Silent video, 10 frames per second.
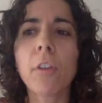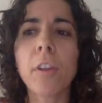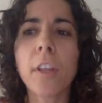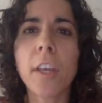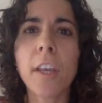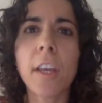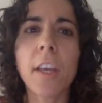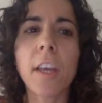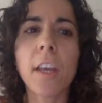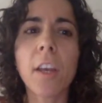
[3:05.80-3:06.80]
on
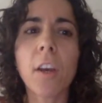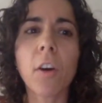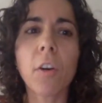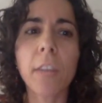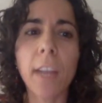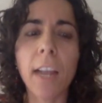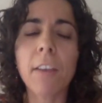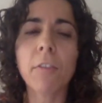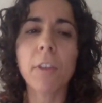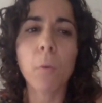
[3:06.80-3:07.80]
the
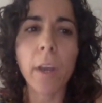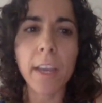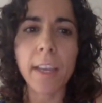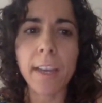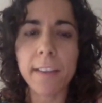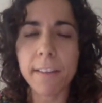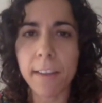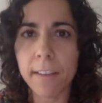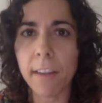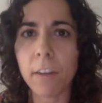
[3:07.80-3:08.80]
class, on the way
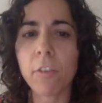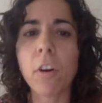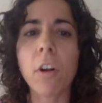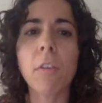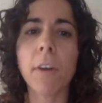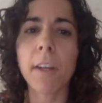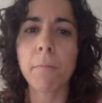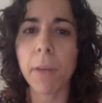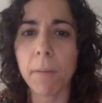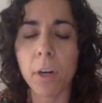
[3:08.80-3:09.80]
exercises are solved,
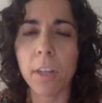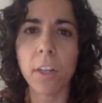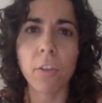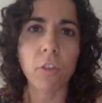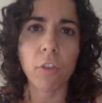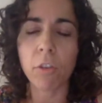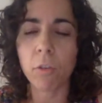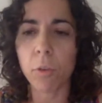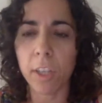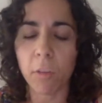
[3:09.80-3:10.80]
and pay more attention
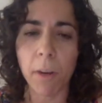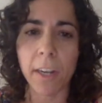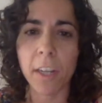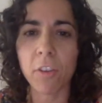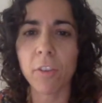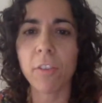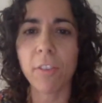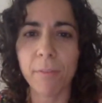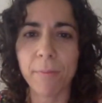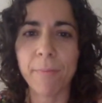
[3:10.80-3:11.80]
to the
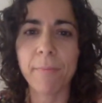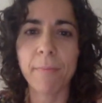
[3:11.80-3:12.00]
explanations.